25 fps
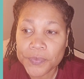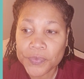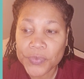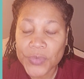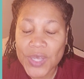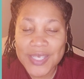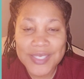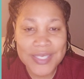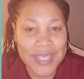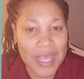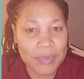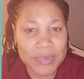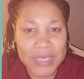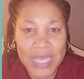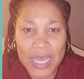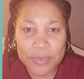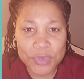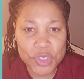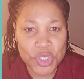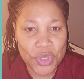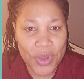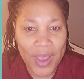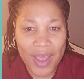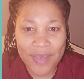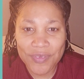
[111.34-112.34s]
Sometimes
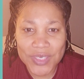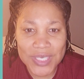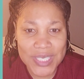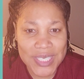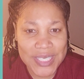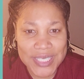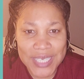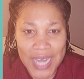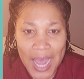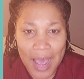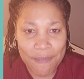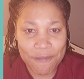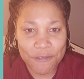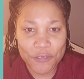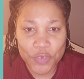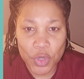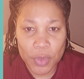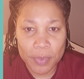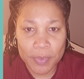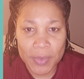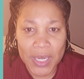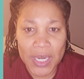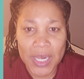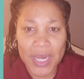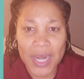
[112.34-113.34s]
you have to stop for a
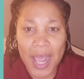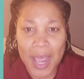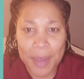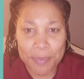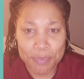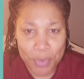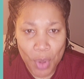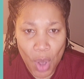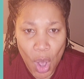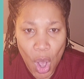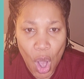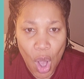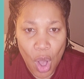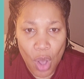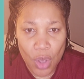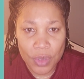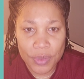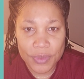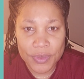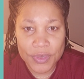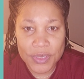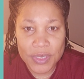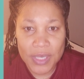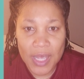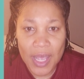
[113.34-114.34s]
minute and
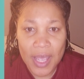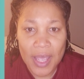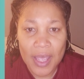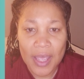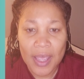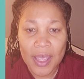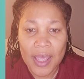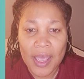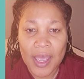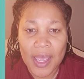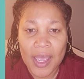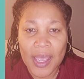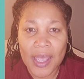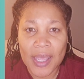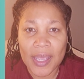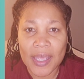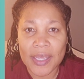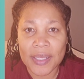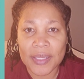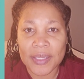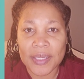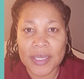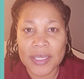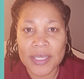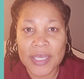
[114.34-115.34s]
pause.
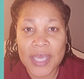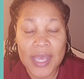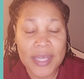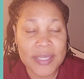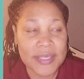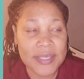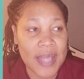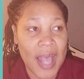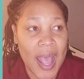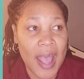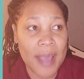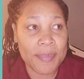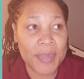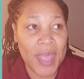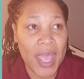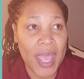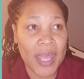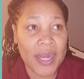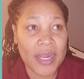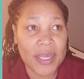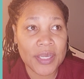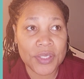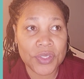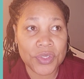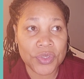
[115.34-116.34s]
And yes, I'm
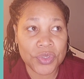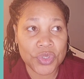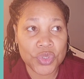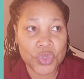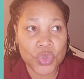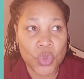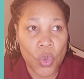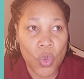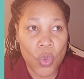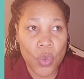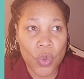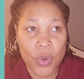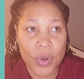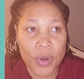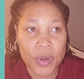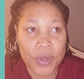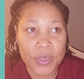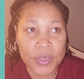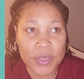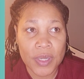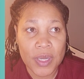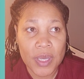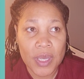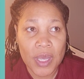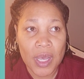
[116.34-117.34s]
heading toward
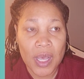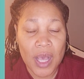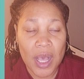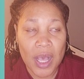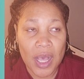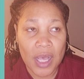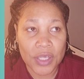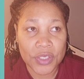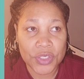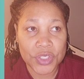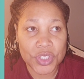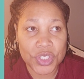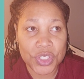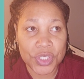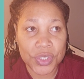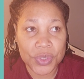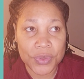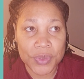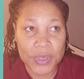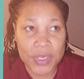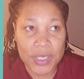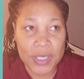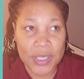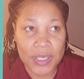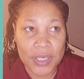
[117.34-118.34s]

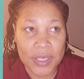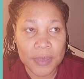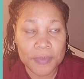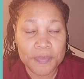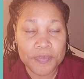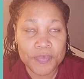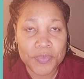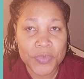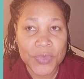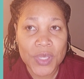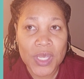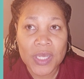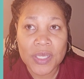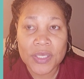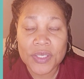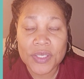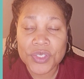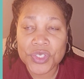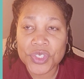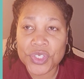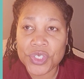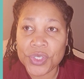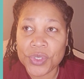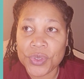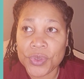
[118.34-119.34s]
duty
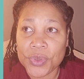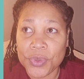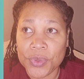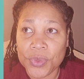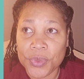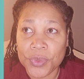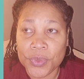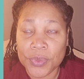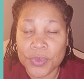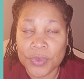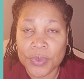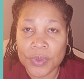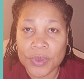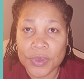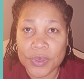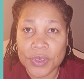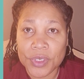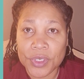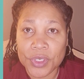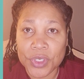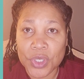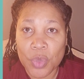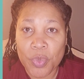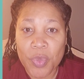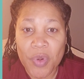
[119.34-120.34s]
to
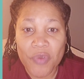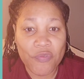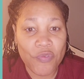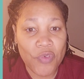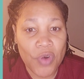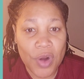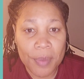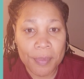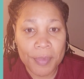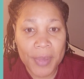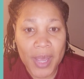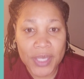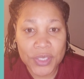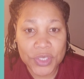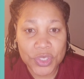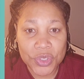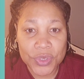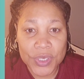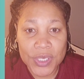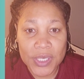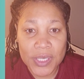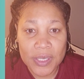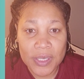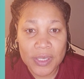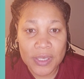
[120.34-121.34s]
perform my
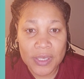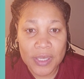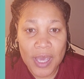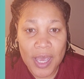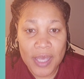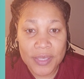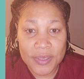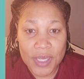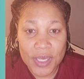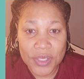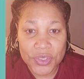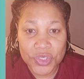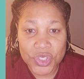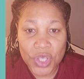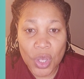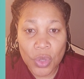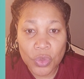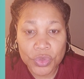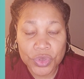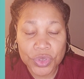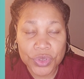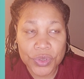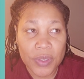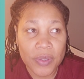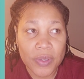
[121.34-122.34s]
duty as a
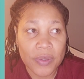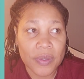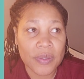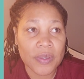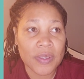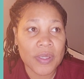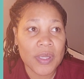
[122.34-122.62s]
soldier.